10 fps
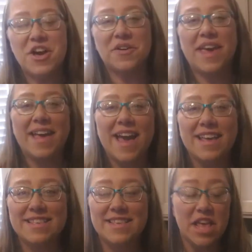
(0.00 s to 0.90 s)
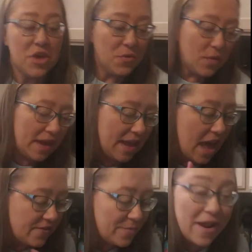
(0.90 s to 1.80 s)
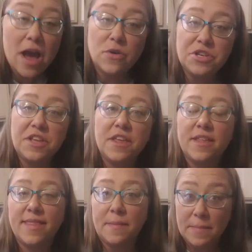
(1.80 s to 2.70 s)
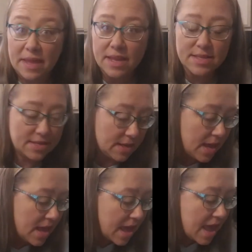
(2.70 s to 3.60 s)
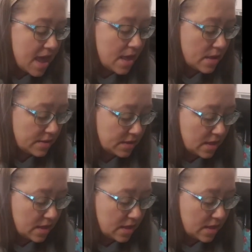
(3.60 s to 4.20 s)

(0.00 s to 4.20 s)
Okay guys, we have browned the meat and